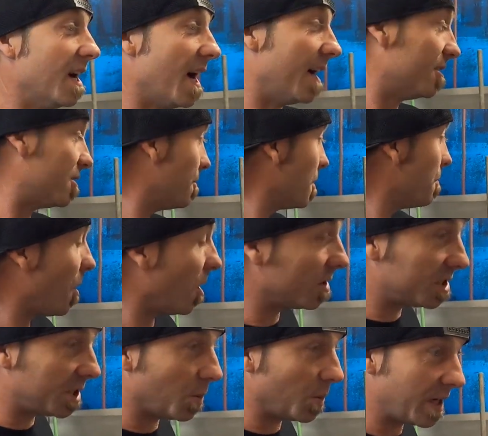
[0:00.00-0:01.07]
Uh, some of the
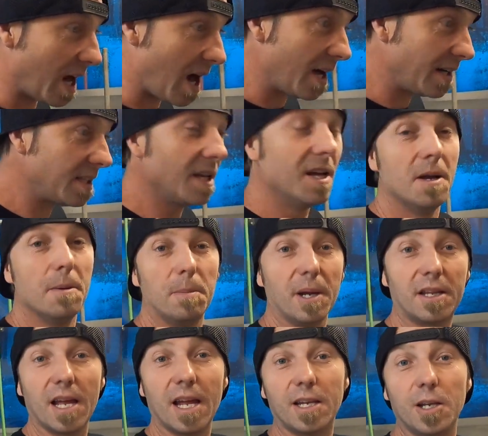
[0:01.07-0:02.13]
parts that we got.
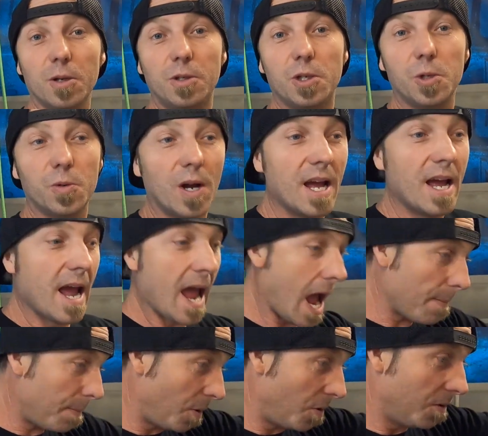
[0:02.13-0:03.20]
Big thank you to
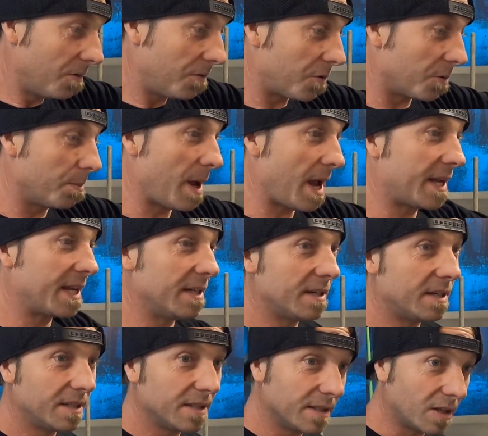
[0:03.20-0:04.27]
Happel for
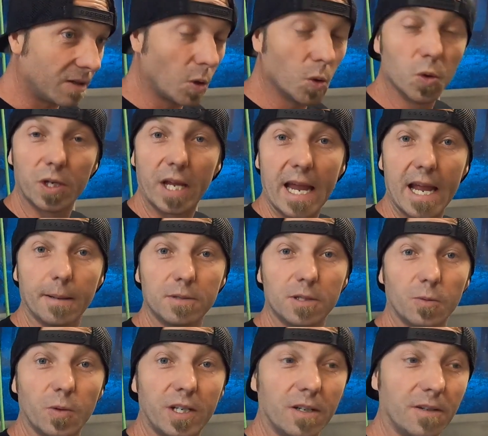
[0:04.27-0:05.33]
making cool cams
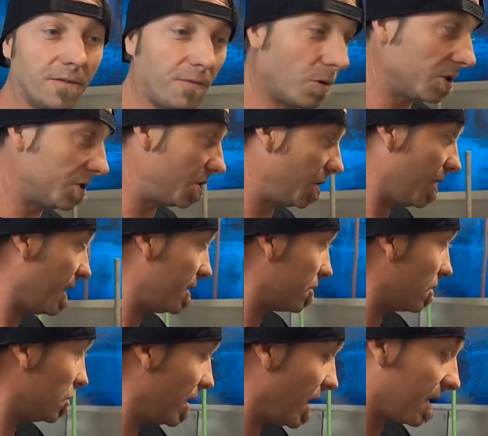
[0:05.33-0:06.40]
that we can afford. So you guys
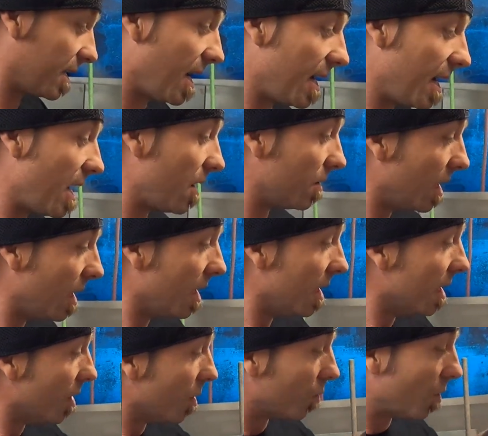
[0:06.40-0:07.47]
go check that out.
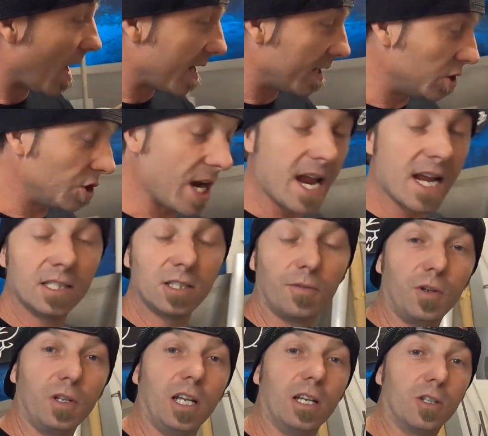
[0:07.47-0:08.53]
Ryan Jans,
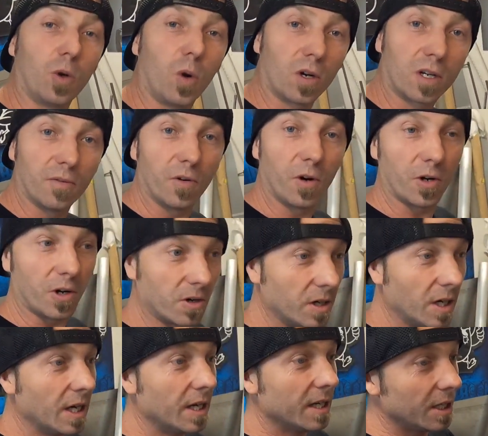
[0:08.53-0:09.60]
if you need a torque
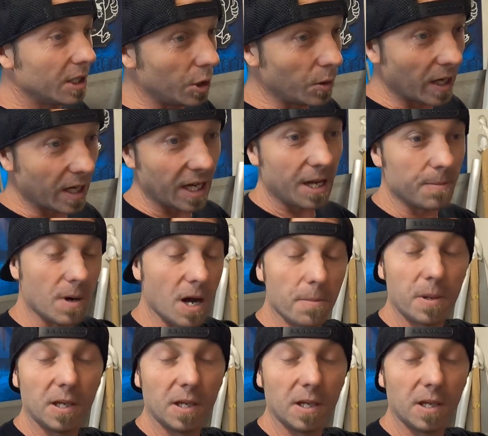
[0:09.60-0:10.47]
converter, you hit him up.